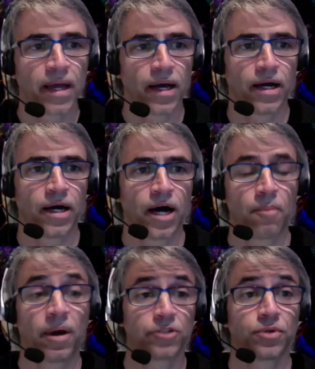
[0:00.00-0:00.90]

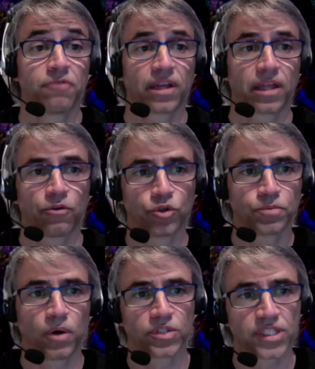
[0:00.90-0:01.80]
apart from the fact that those
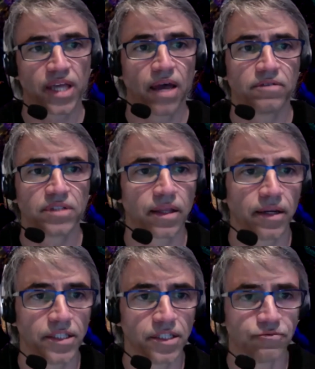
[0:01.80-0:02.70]
pulses have slightly
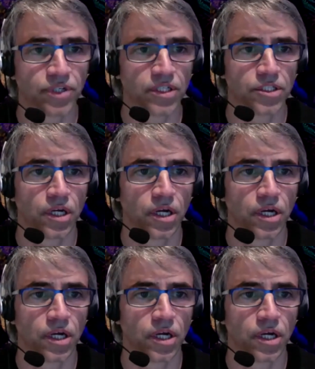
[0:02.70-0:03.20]
different